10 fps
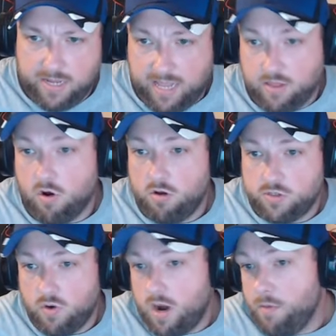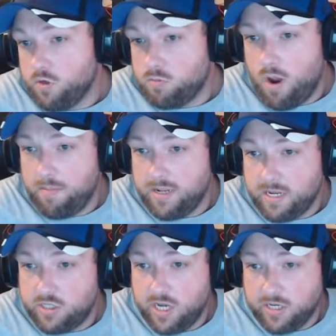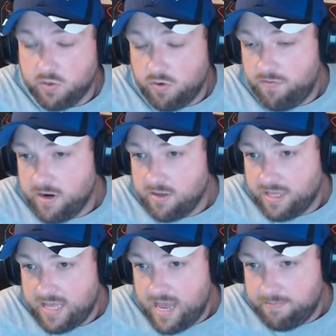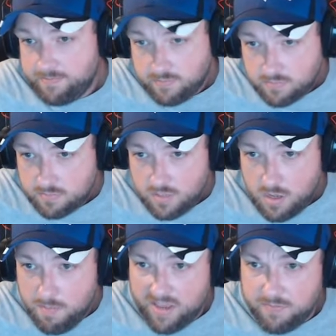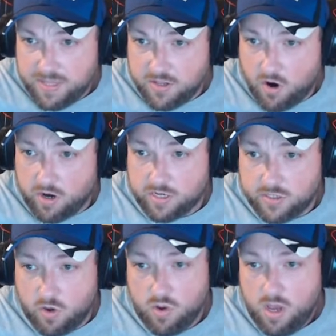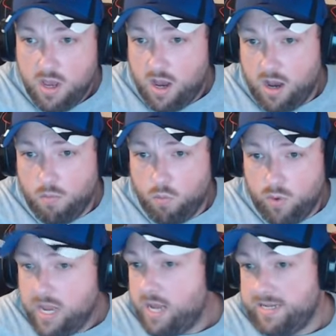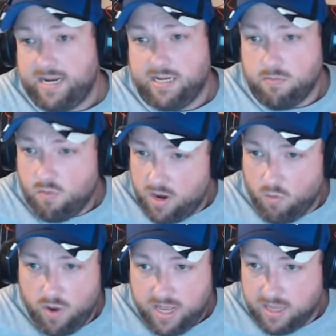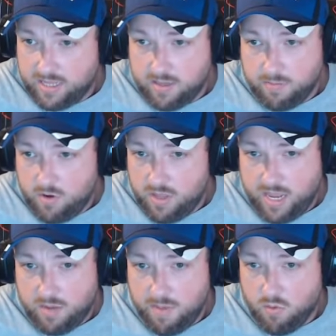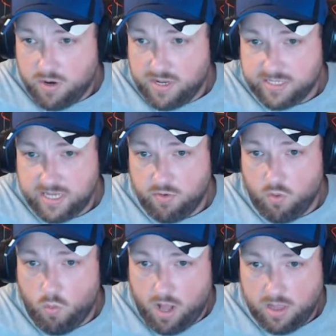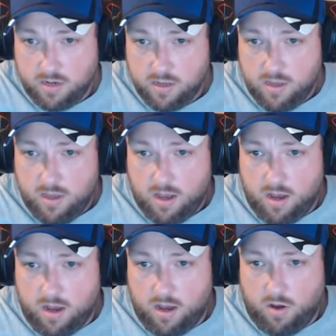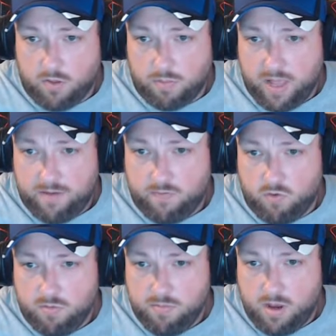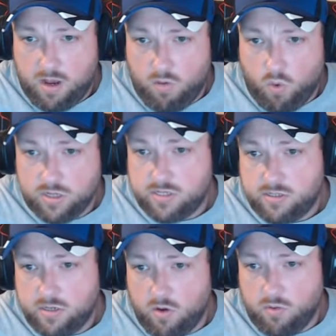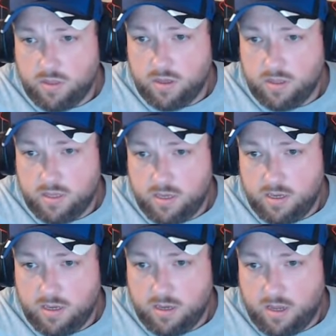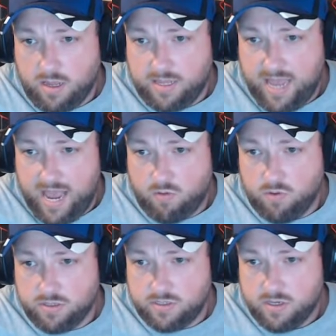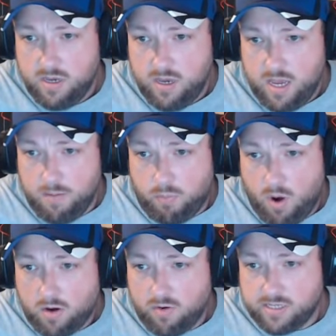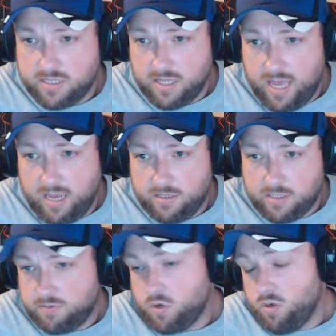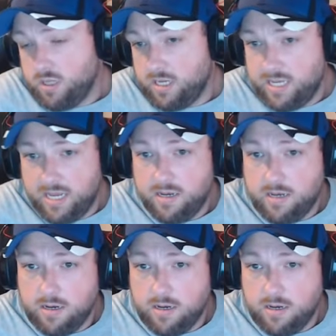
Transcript: they're also our most prominent exchange. So we figured that may have been the target. So we contacted them right away and let them know that, hey, you may want to disable the wallet on their platform. Once the attack was in progress, they subsequently did